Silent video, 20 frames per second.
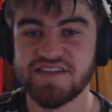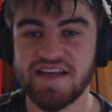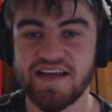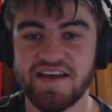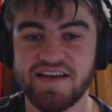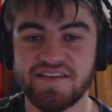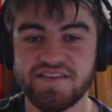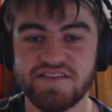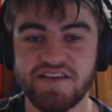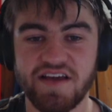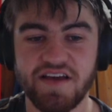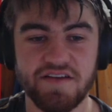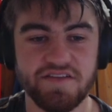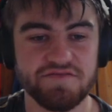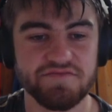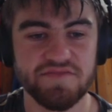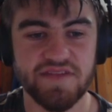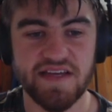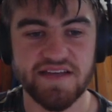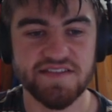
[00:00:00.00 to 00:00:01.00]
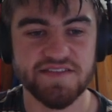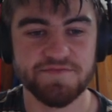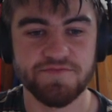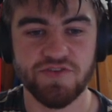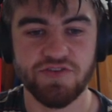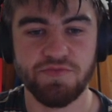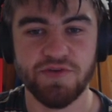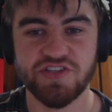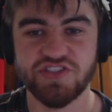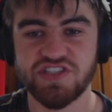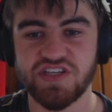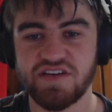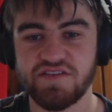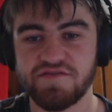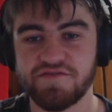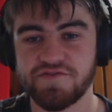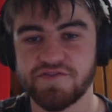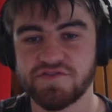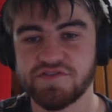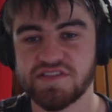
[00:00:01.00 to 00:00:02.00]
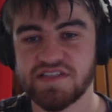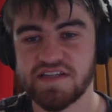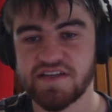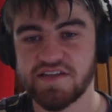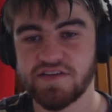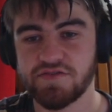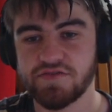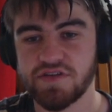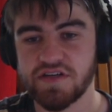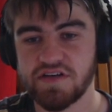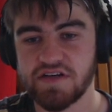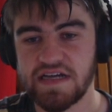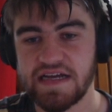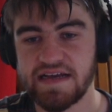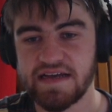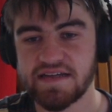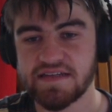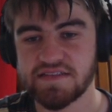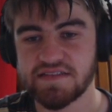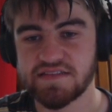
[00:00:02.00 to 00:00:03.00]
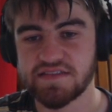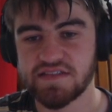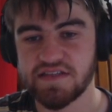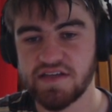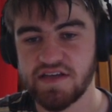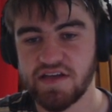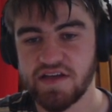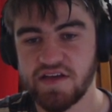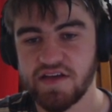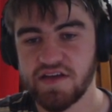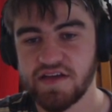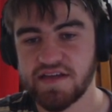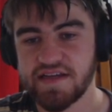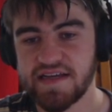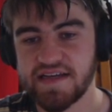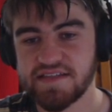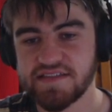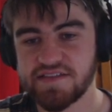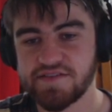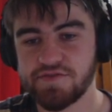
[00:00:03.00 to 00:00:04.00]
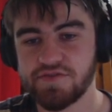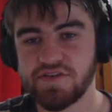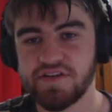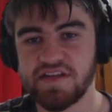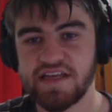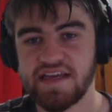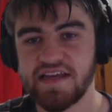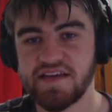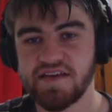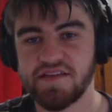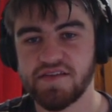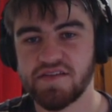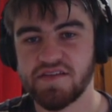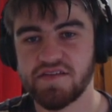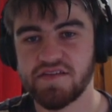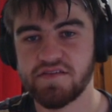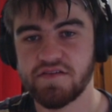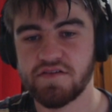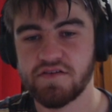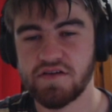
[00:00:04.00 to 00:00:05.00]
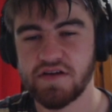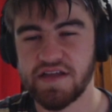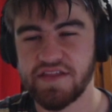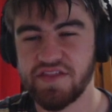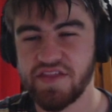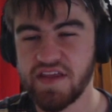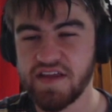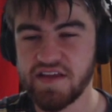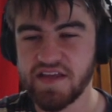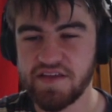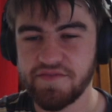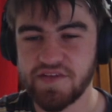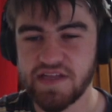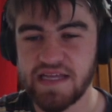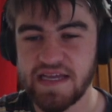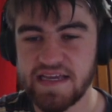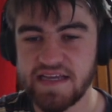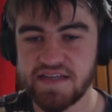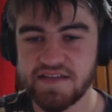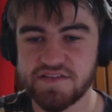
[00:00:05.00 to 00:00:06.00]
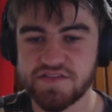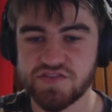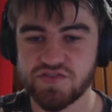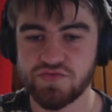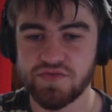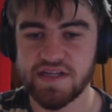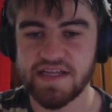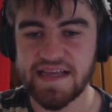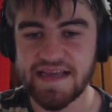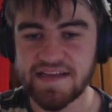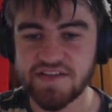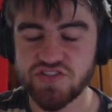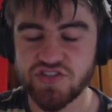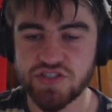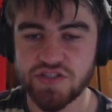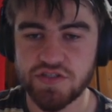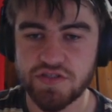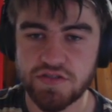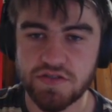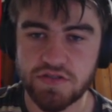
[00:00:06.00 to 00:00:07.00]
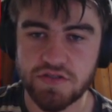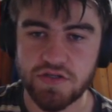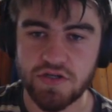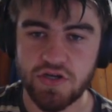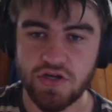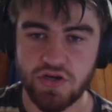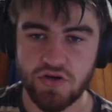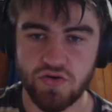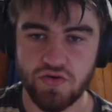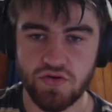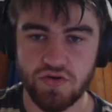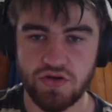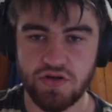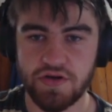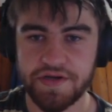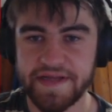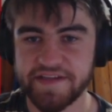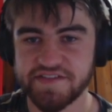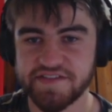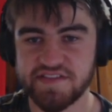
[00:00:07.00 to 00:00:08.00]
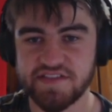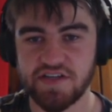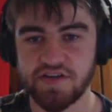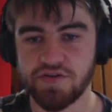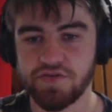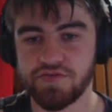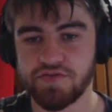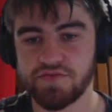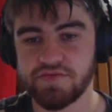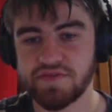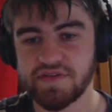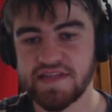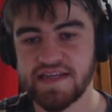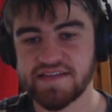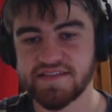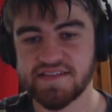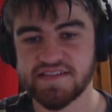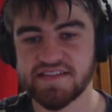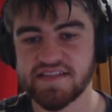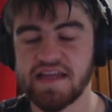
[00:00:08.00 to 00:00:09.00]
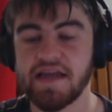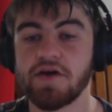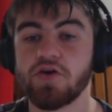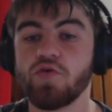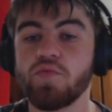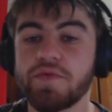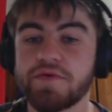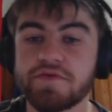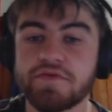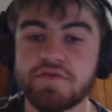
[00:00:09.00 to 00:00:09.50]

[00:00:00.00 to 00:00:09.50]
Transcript: And yeah, that's pretty much it for St Kilda, as Kessler and Heath, I think even Heath's already injured, so that doesn't help